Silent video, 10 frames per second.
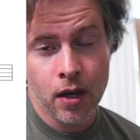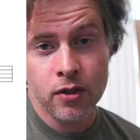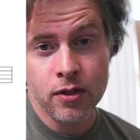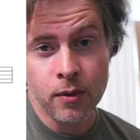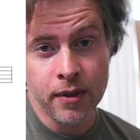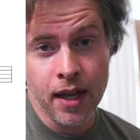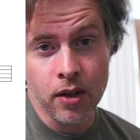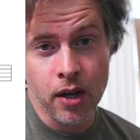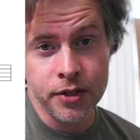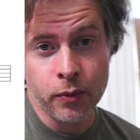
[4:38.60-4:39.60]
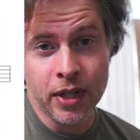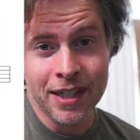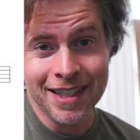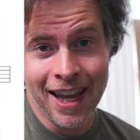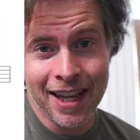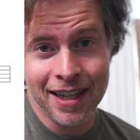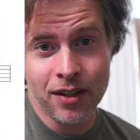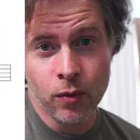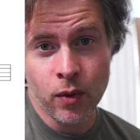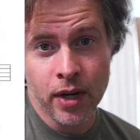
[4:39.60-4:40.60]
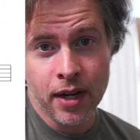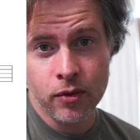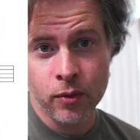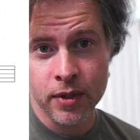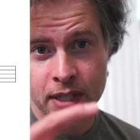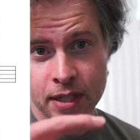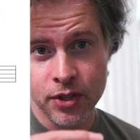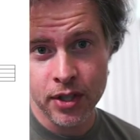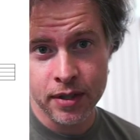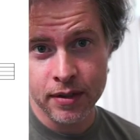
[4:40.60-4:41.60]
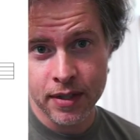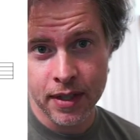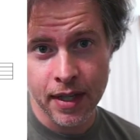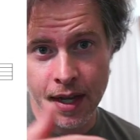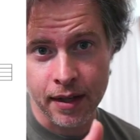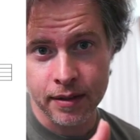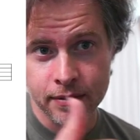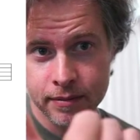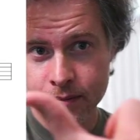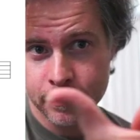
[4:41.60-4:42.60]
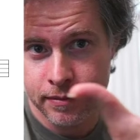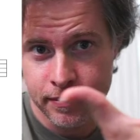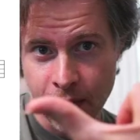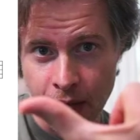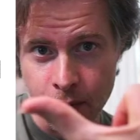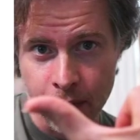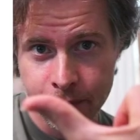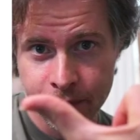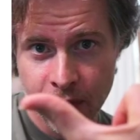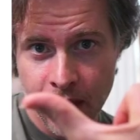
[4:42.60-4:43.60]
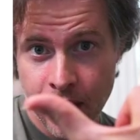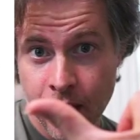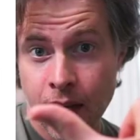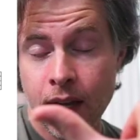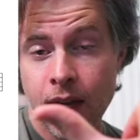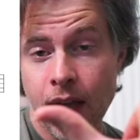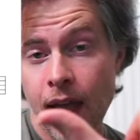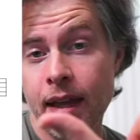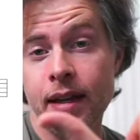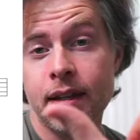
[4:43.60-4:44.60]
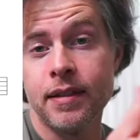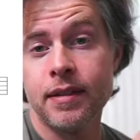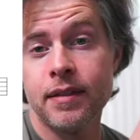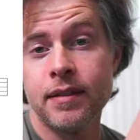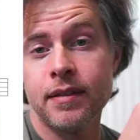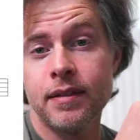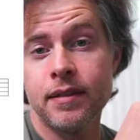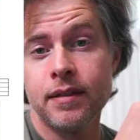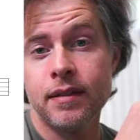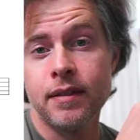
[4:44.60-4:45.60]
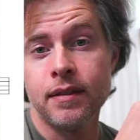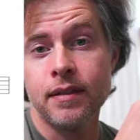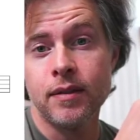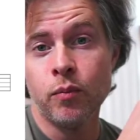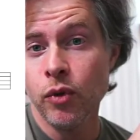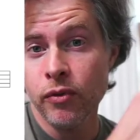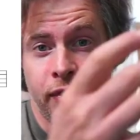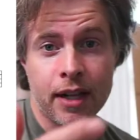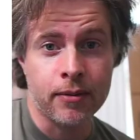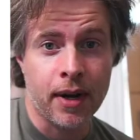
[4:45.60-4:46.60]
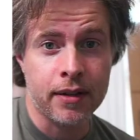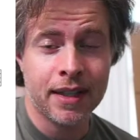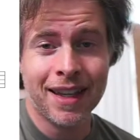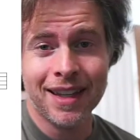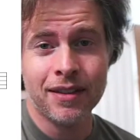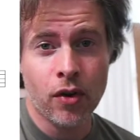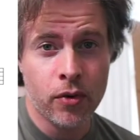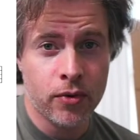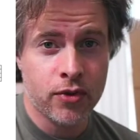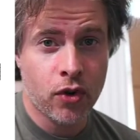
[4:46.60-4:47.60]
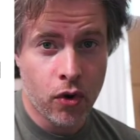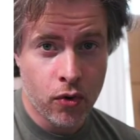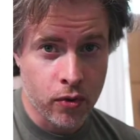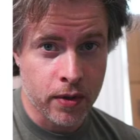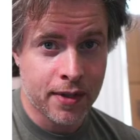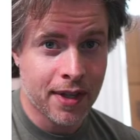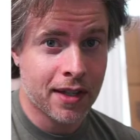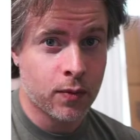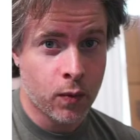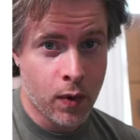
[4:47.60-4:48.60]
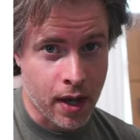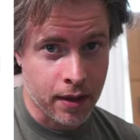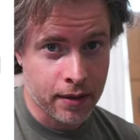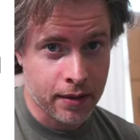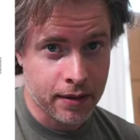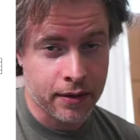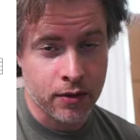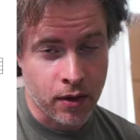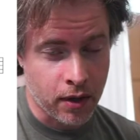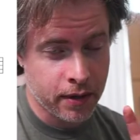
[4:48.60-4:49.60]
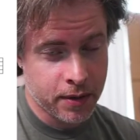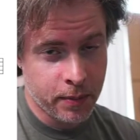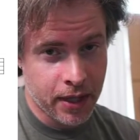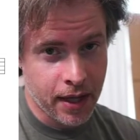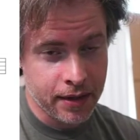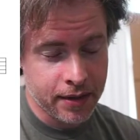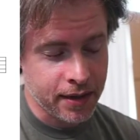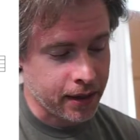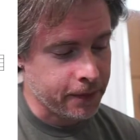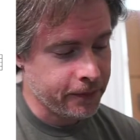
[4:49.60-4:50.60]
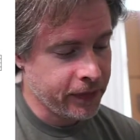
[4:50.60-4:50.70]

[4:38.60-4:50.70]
So with that logic, we could take whatever we're teaching today that way and move that around and get those chords as well. So I'll explain that in a second.